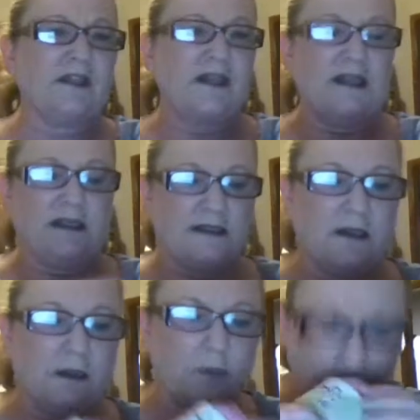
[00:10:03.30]
scent as
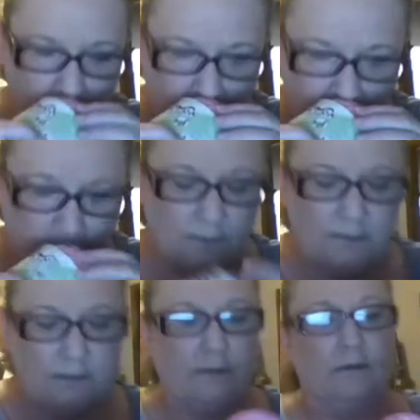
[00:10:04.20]
the other one.
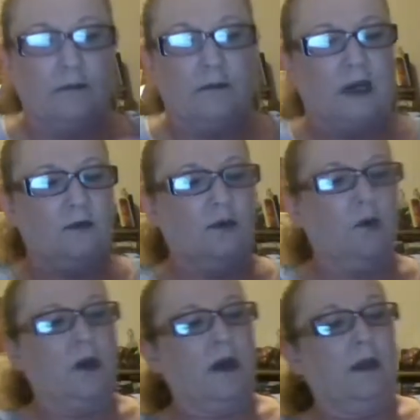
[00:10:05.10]
I don't know
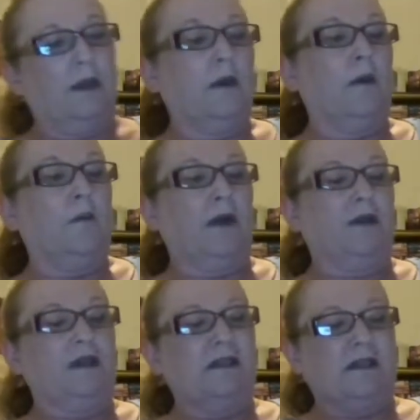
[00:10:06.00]
why.
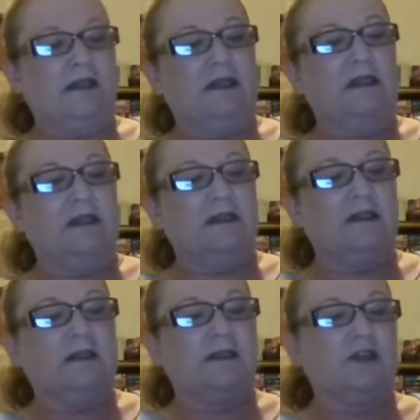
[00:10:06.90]
But this
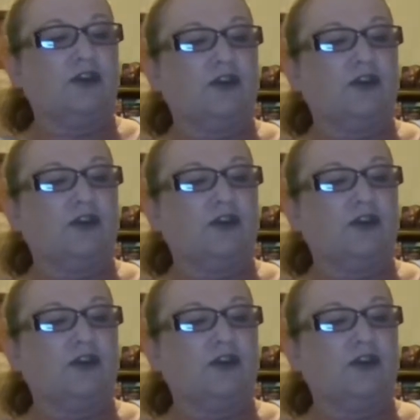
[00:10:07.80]
is